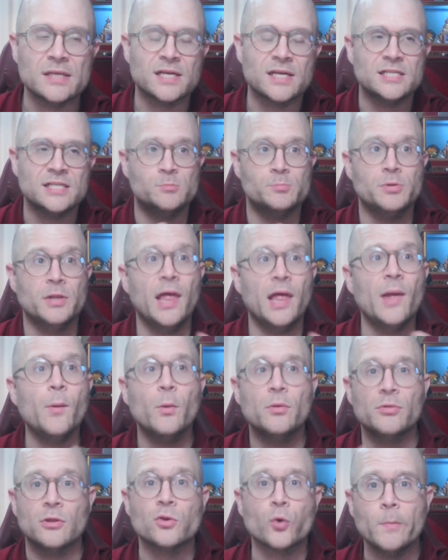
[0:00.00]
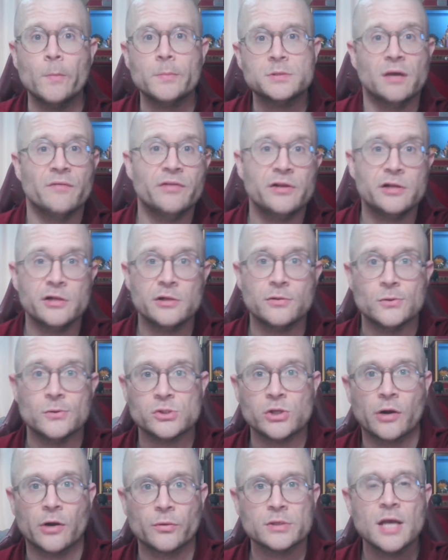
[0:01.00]
because he's playing with the tropes of each of those
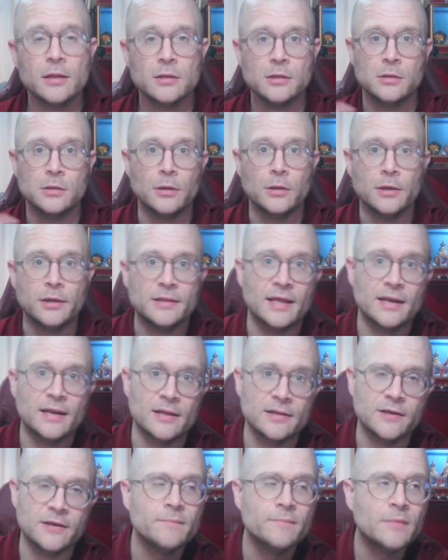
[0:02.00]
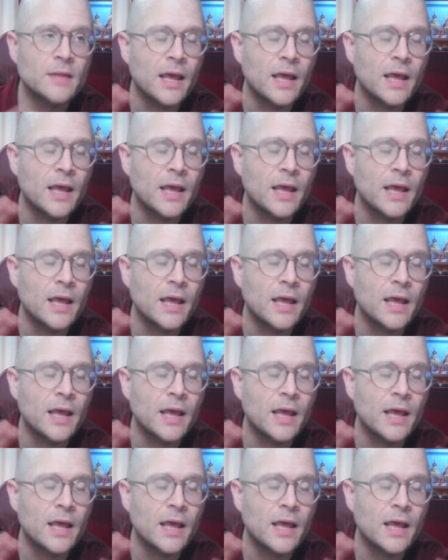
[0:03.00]
genres to look at that idea.